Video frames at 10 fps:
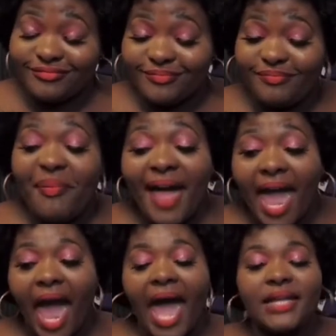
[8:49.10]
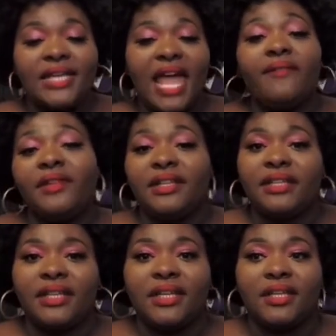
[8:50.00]
but I
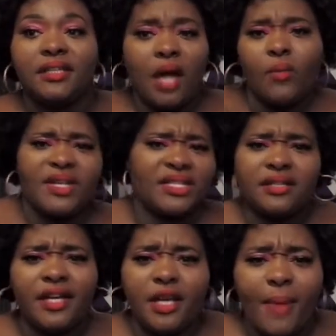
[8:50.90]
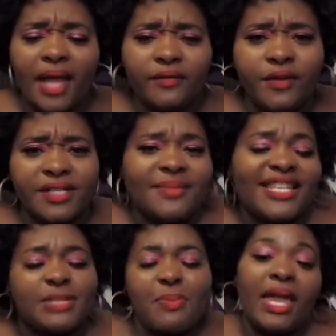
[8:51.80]
definitely don't wish this on anybody. Of course, I'm not
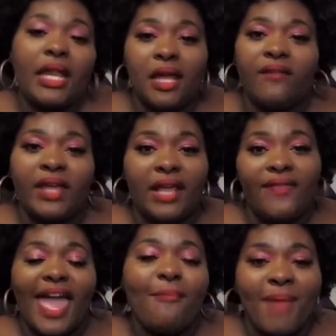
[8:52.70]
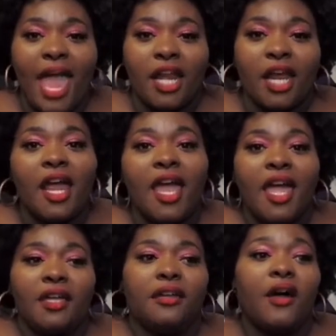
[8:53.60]
speaking of it in that manner.
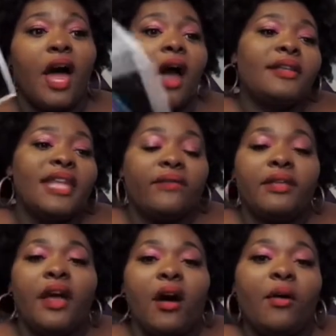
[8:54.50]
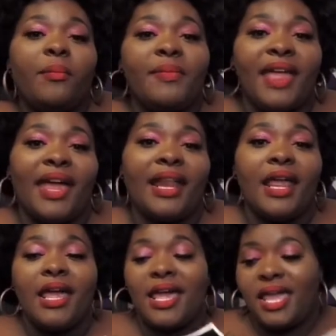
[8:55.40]
You know, I definitely hope that
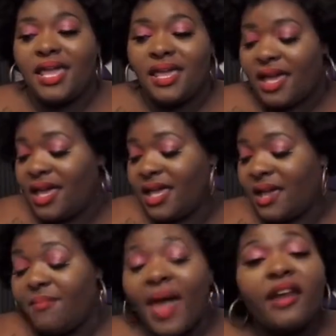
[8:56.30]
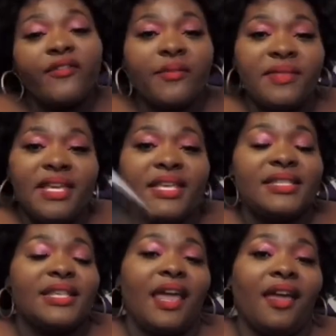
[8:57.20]
he can get better from
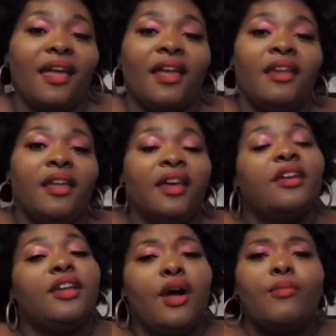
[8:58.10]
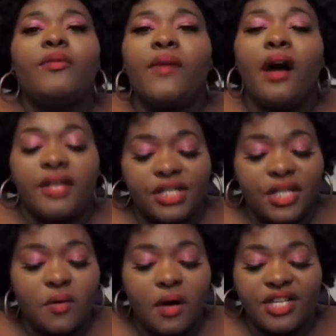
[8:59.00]
this and, you know, move on and
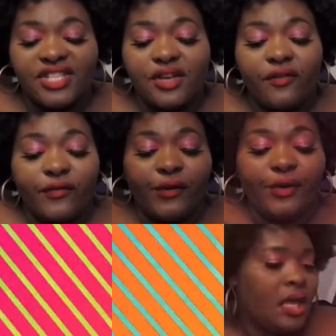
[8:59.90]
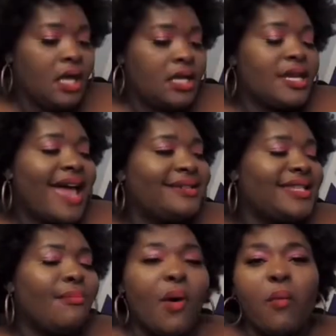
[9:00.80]
so forth. Now,
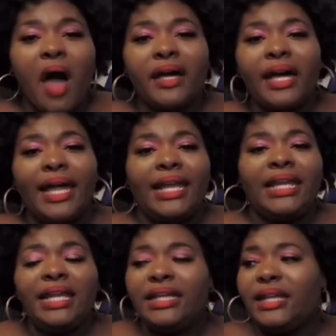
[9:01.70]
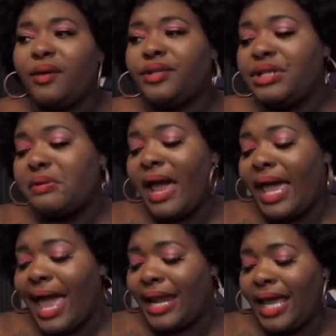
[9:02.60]
Summer Walker and London on the Track had an